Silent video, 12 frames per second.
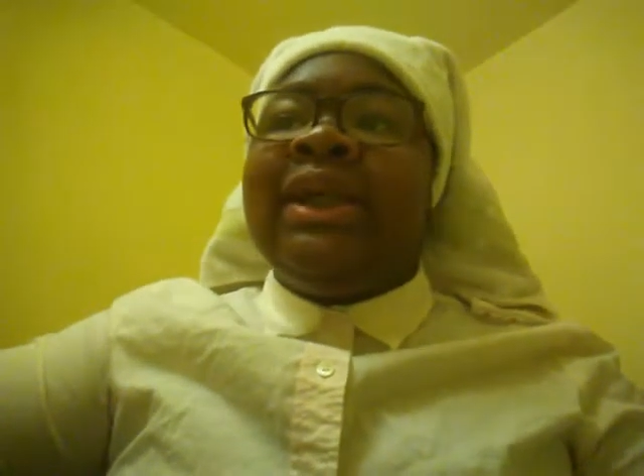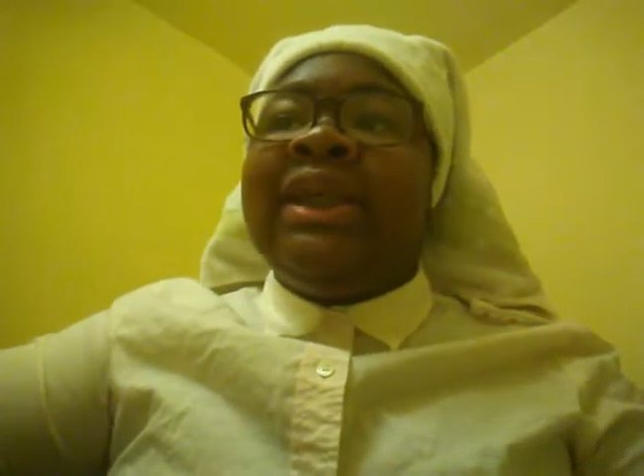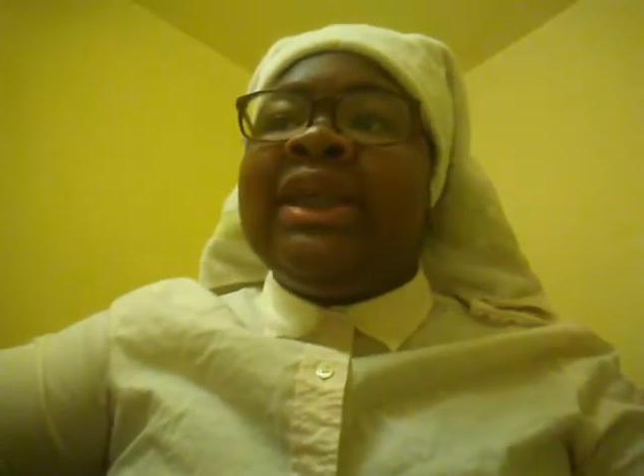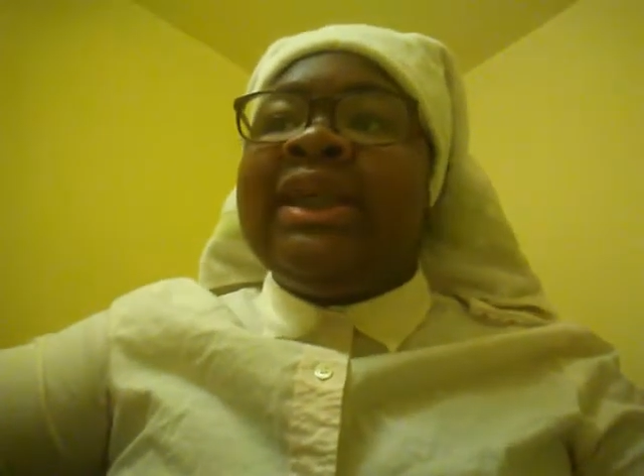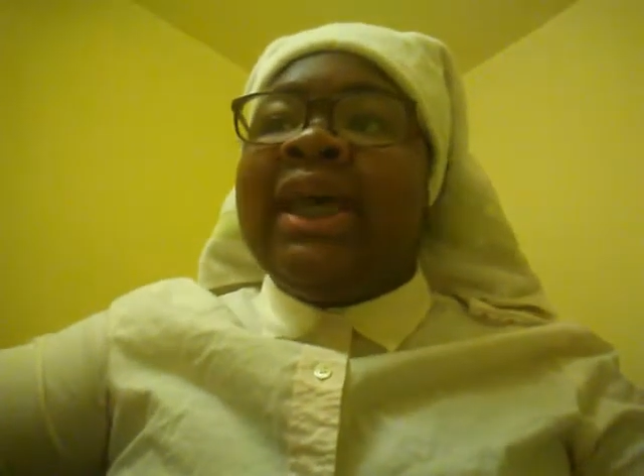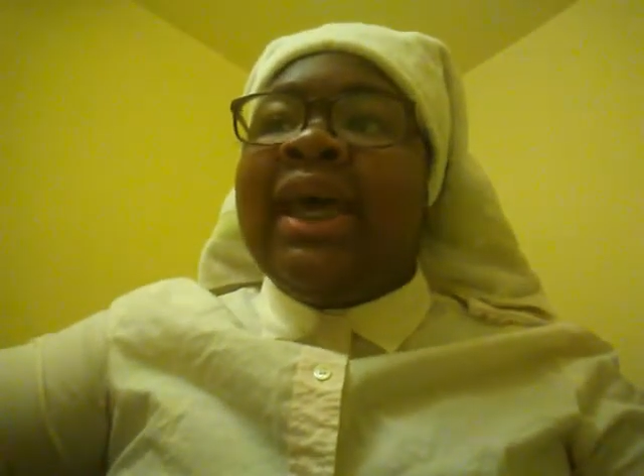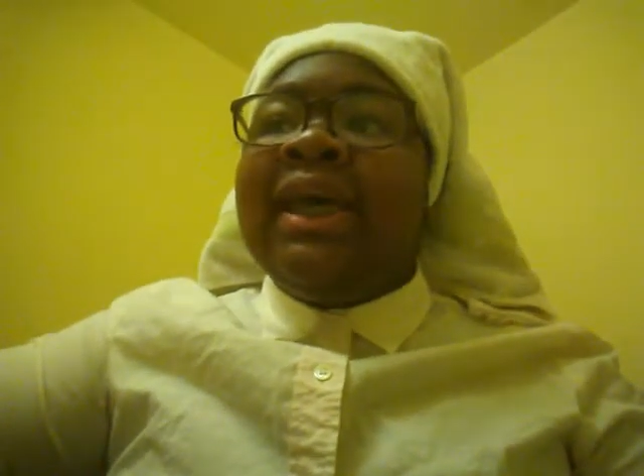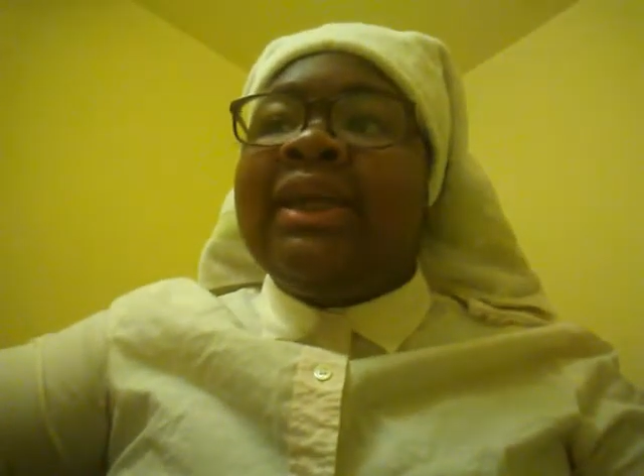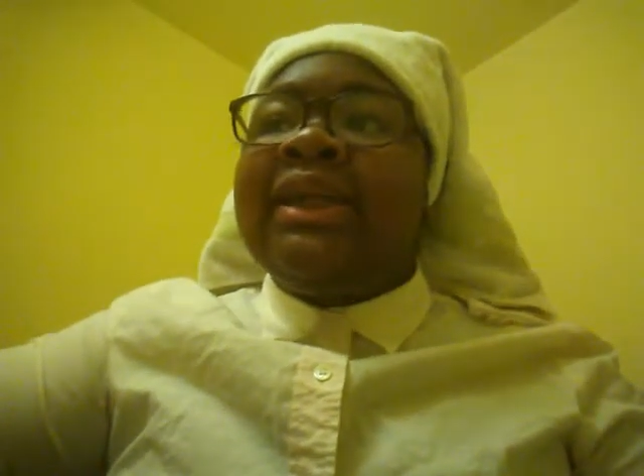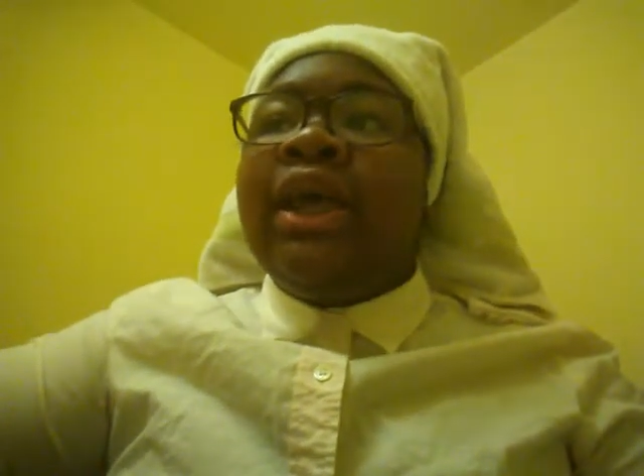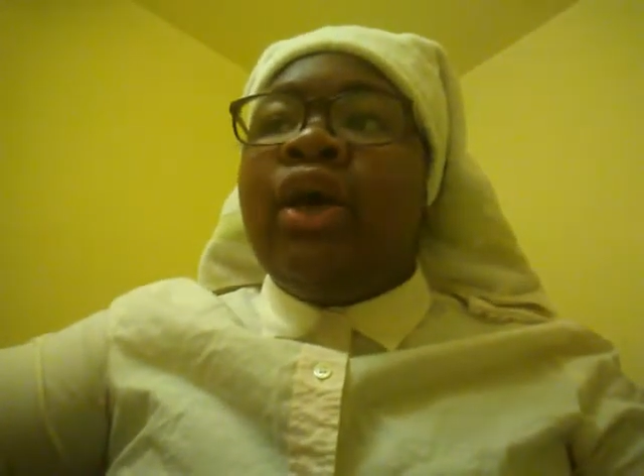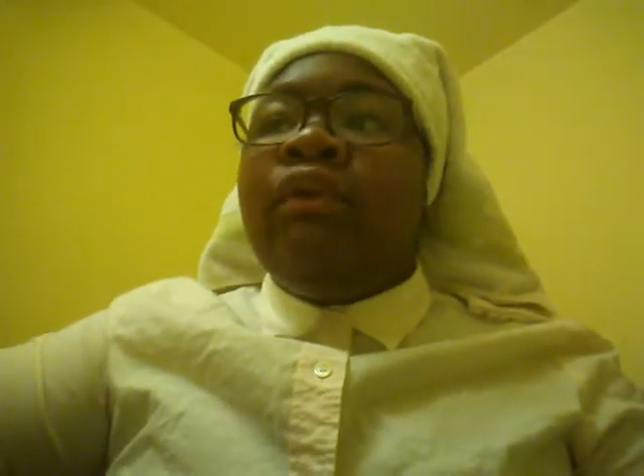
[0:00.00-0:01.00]

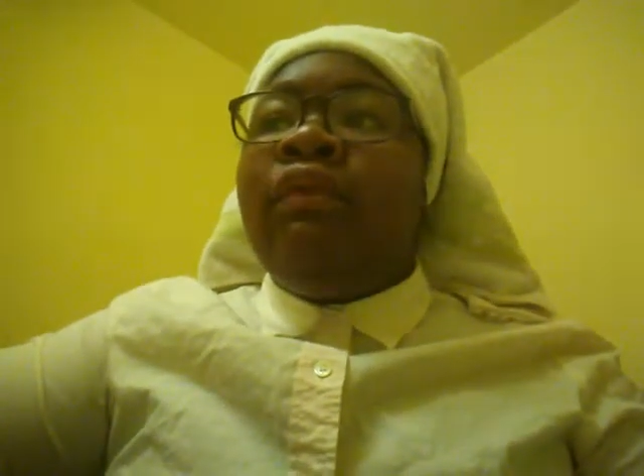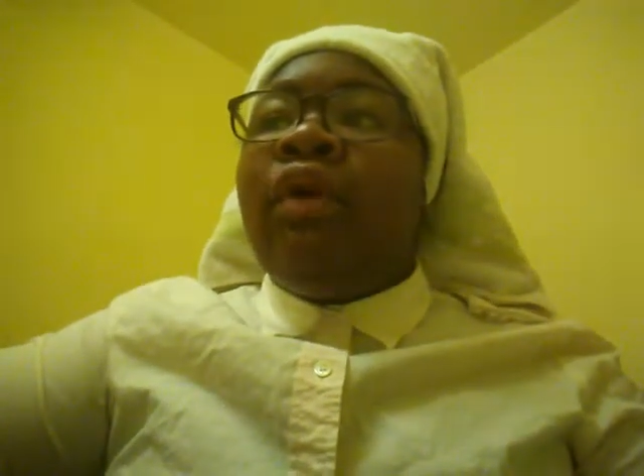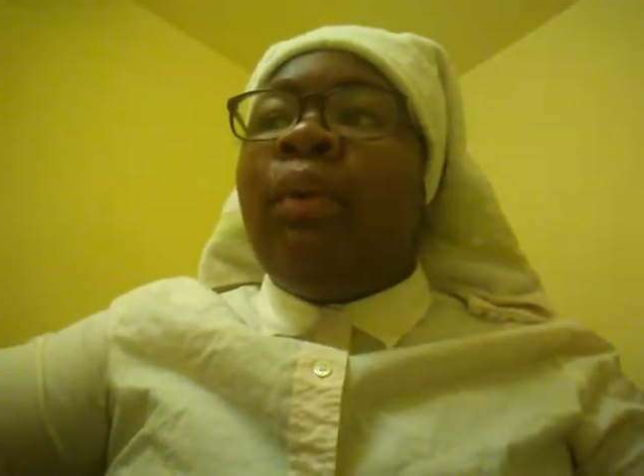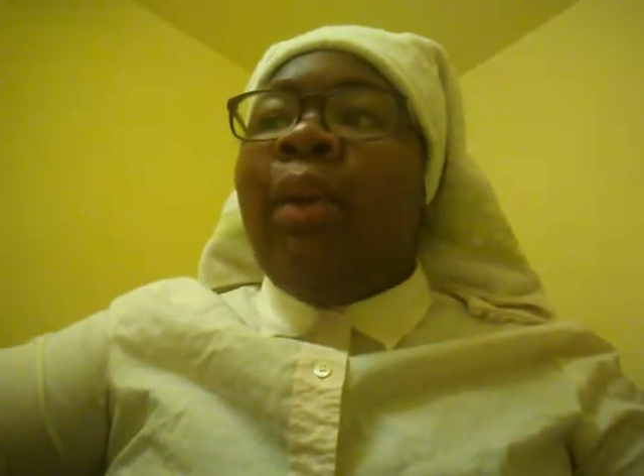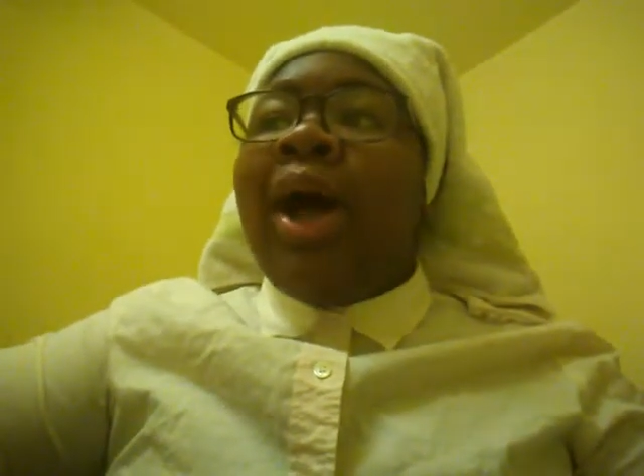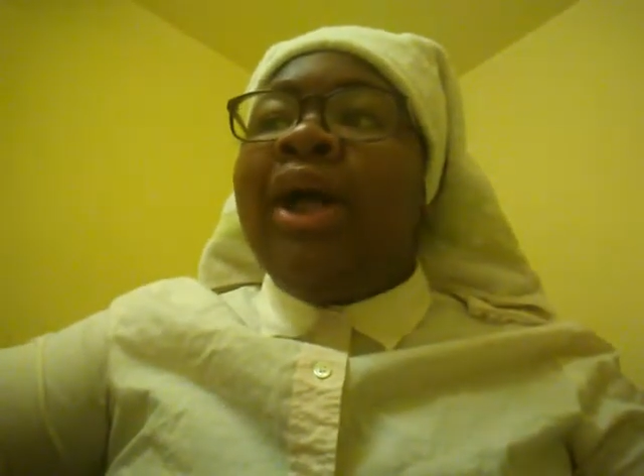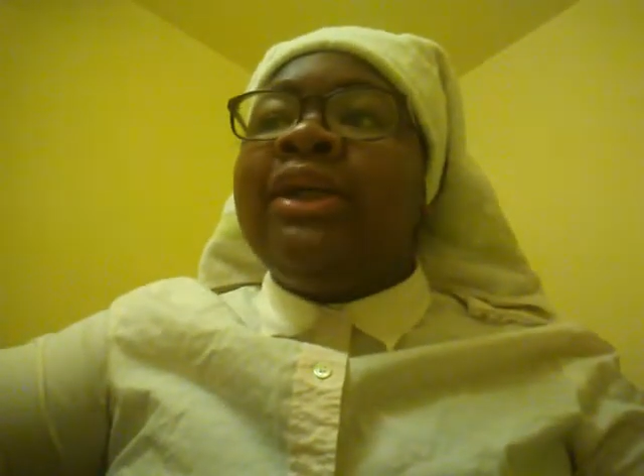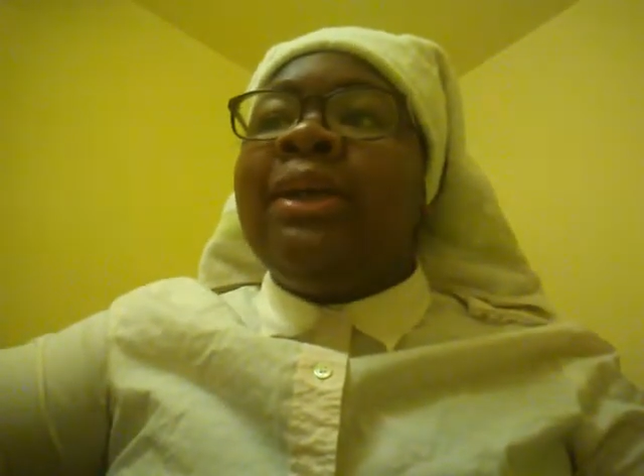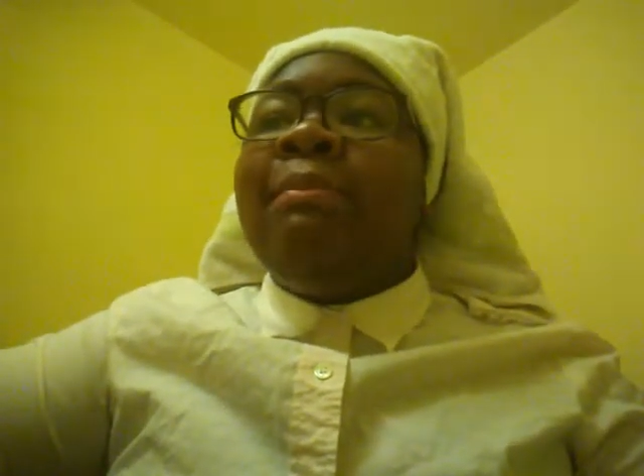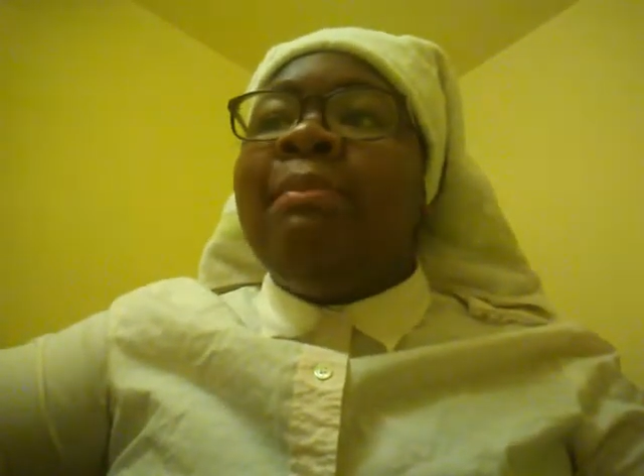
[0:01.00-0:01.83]
insects, requires a